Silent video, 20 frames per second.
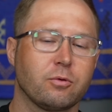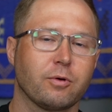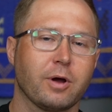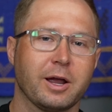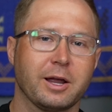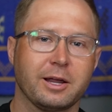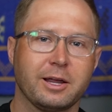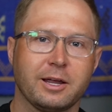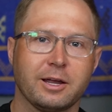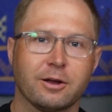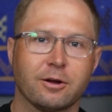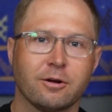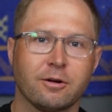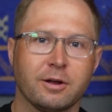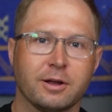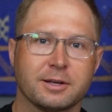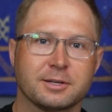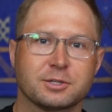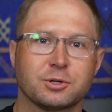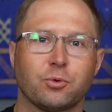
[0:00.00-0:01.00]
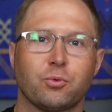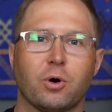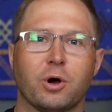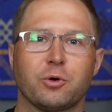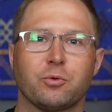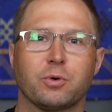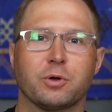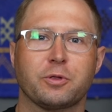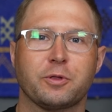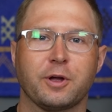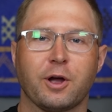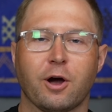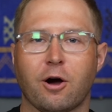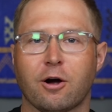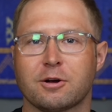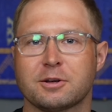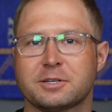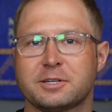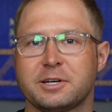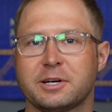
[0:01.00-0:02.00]
right here is the one with the
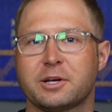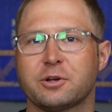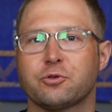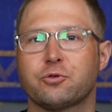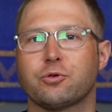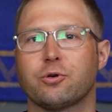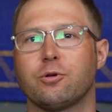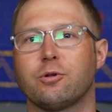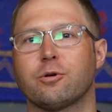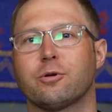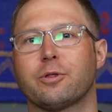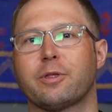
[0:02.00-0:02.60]
RC controller.